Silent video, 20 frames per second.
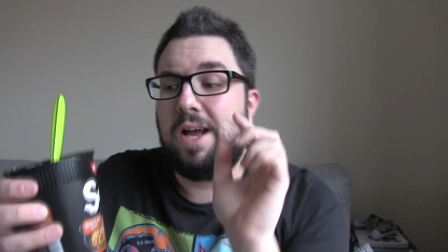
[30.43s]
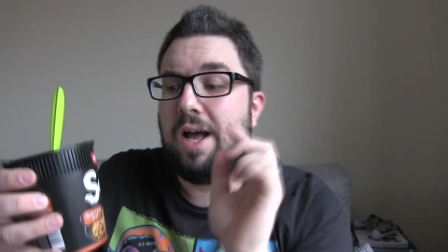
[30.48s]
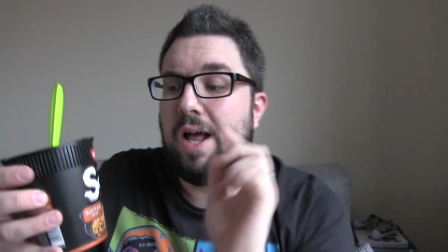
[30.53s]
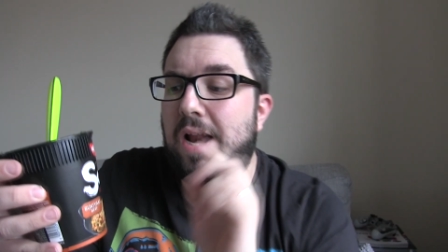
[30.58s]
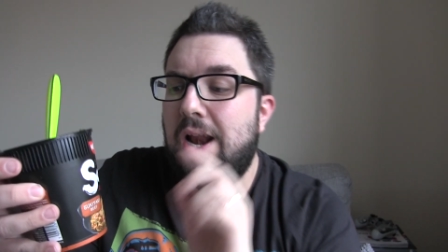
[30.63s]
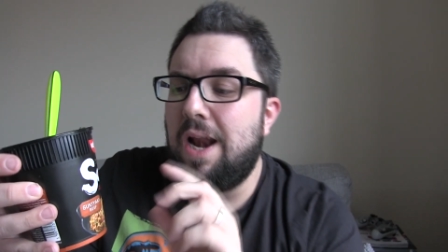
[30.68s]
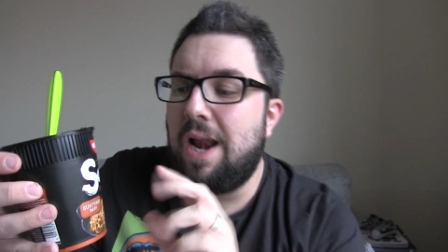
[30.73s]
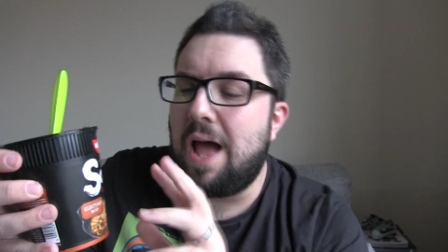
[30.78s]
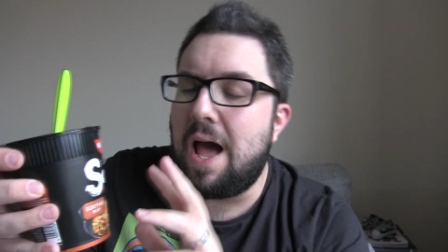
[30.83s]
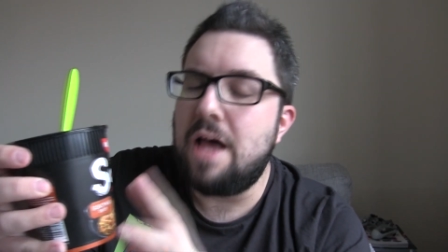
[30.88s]

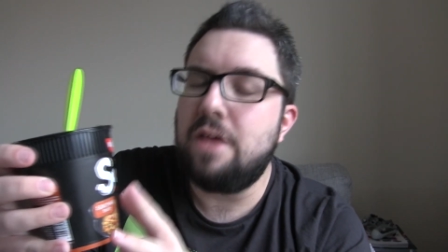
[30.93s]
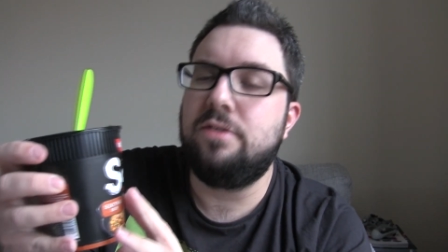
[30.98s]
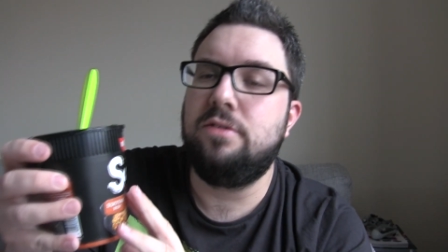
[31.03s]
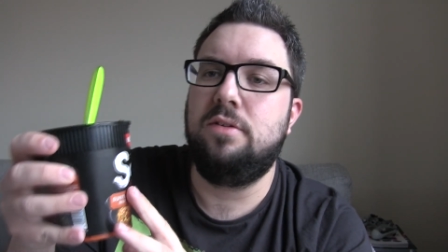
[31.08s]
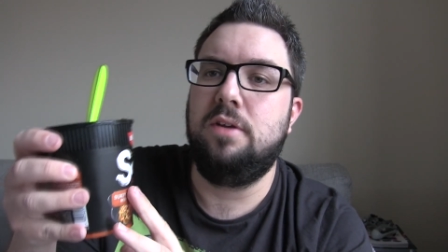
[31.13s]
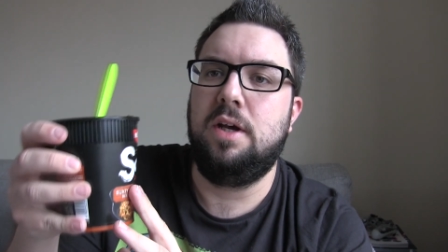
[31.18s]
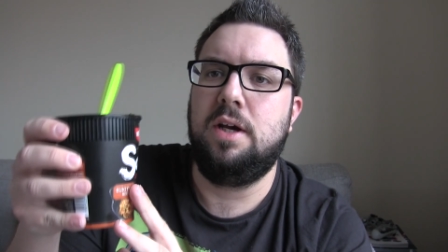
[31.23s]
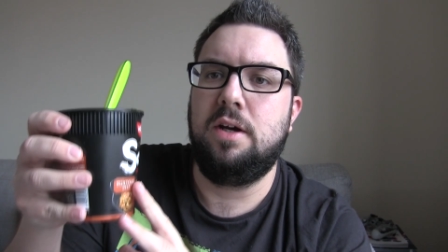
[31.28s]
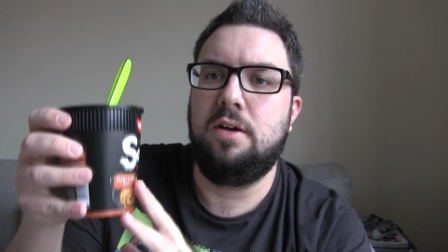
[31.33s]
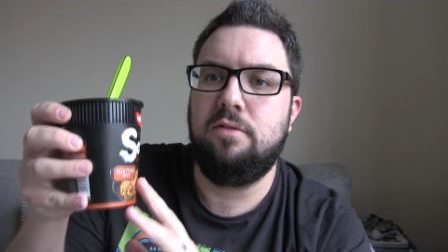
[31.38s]

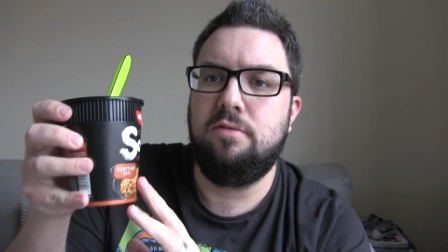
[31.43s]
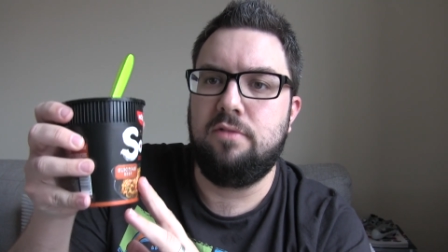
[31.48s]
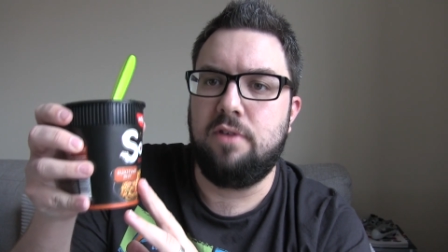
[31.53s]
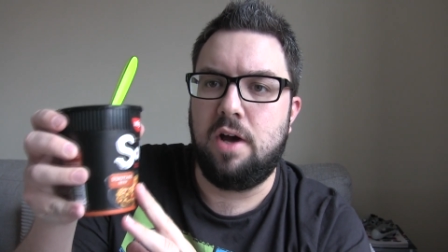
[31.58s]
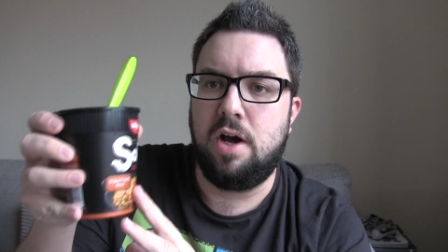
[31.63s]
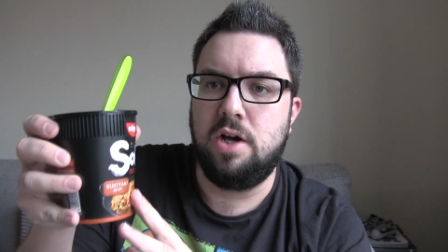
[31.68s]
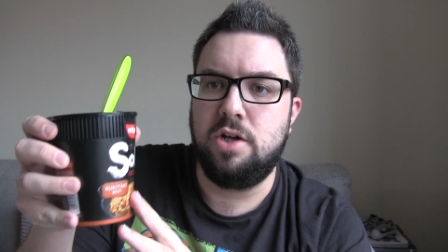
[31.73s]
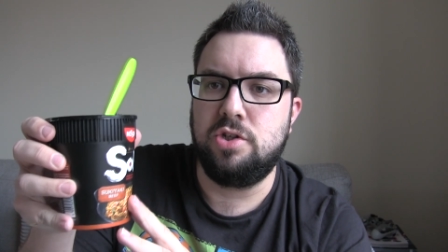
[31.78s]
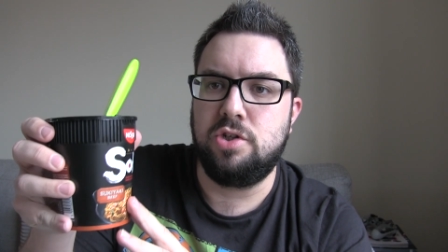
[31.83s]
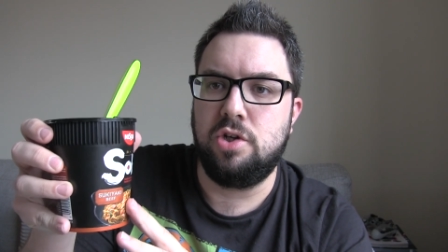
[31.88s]
classic
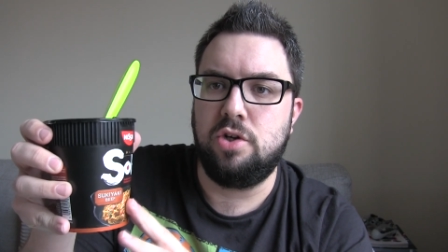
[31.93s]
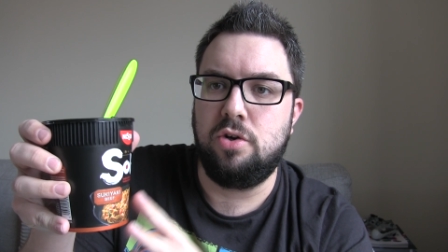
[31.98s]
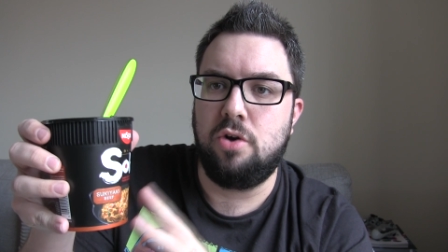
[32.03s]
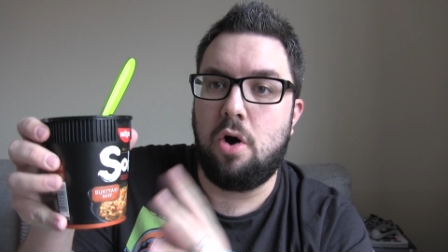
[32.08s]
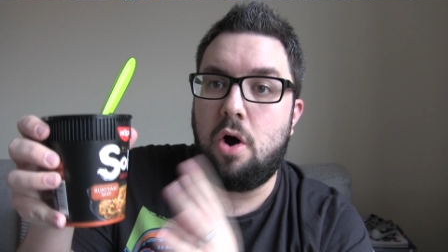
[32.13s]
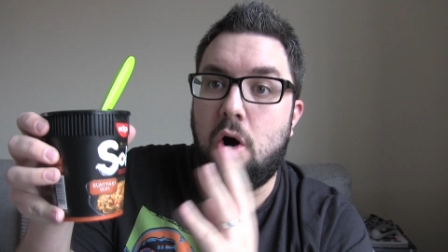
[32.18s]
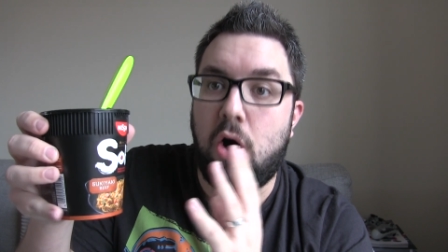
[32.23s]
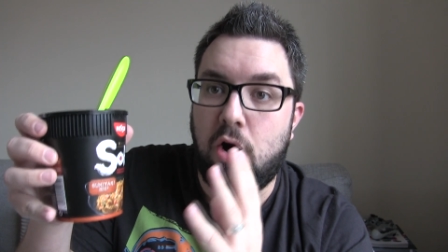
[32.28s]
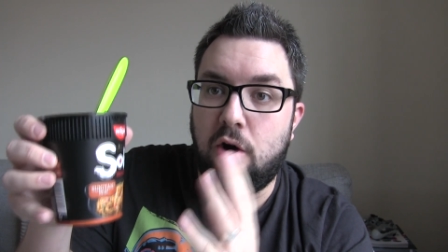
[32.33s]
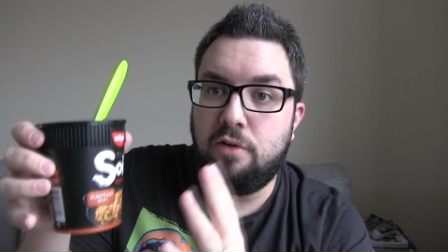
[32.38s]

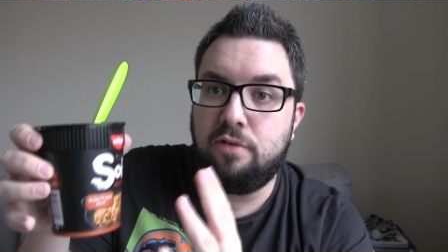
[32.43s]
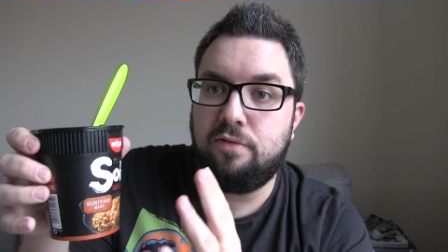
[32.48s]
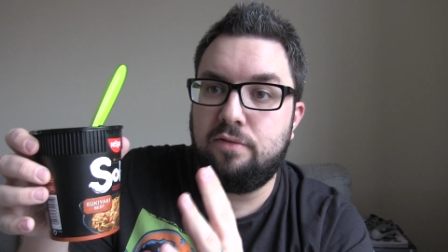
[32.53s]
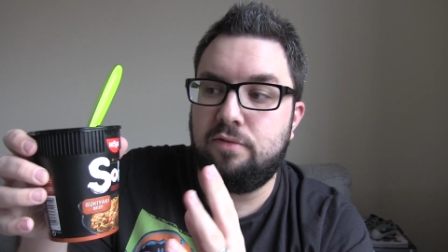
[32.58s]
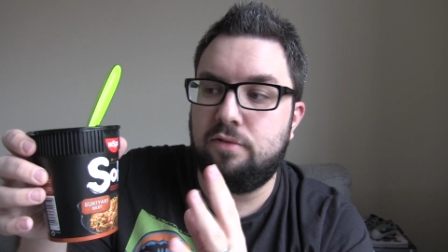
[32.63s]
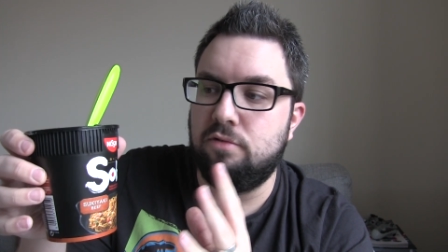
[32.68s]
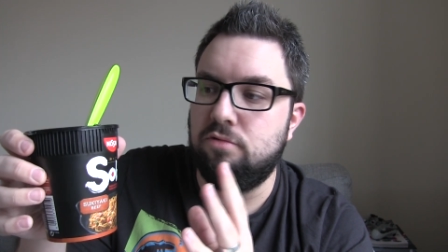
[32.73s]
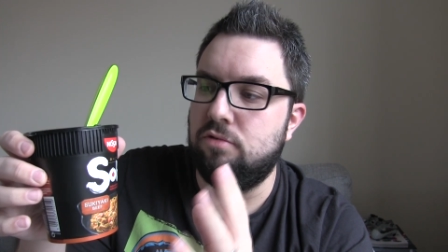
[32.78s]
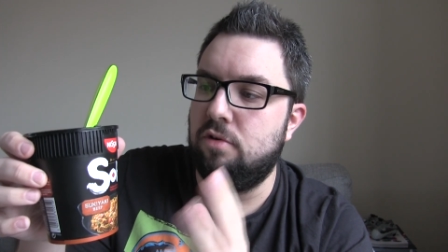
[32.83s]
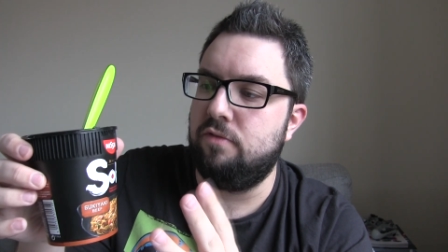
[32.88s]
version
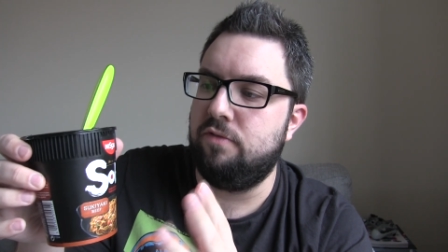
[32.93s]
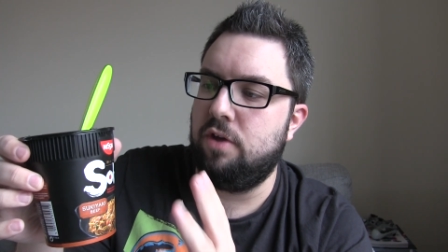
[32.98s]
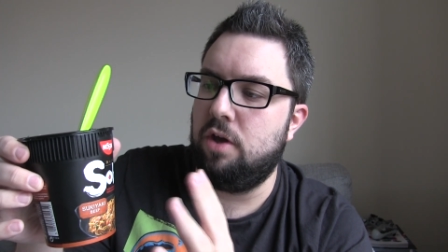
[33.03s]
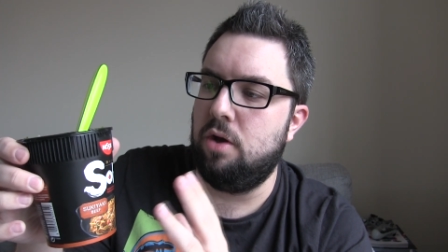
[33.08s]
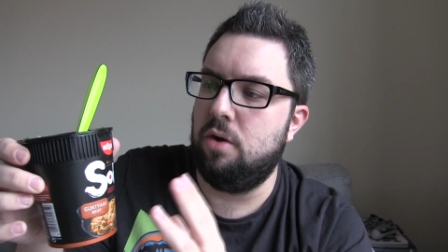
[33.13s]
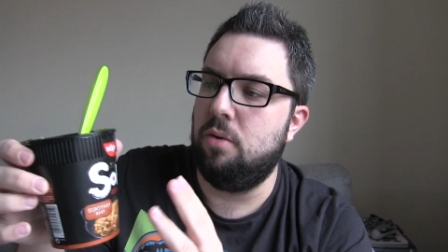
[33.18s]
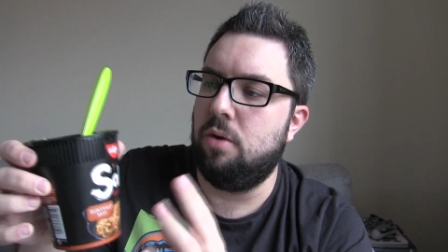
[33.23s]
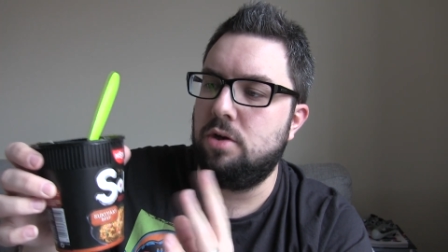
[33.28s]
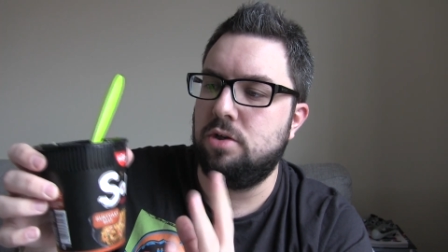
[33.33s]
off review.